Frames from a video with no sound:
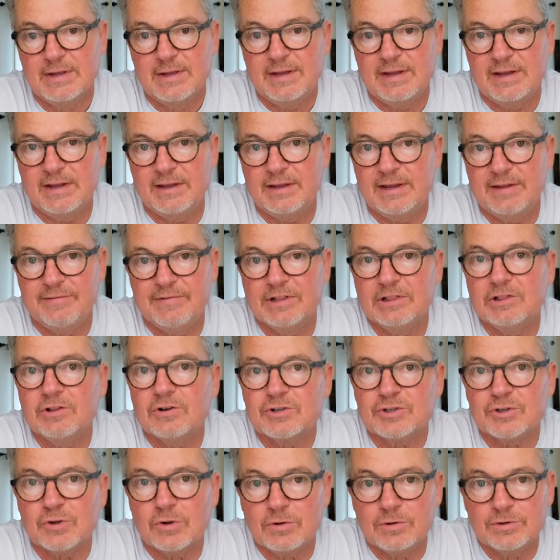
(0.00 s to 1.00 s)
if it
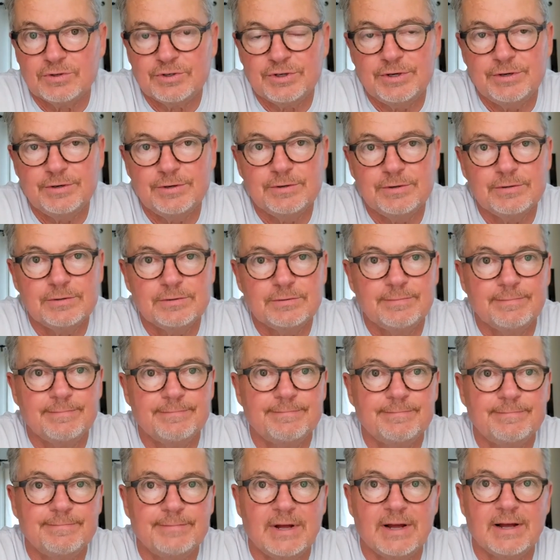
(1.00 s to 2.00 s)
looks old to you,
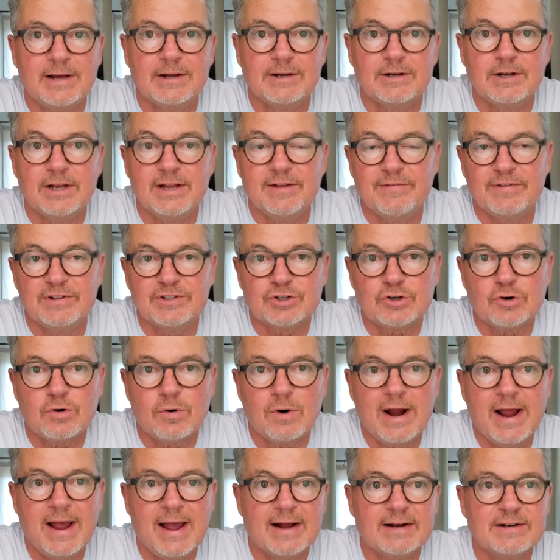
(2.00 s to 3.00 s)
if it's
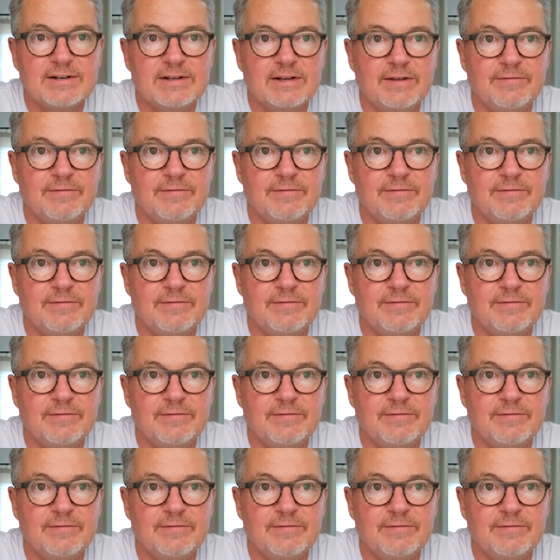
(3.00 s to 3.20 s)
cracked,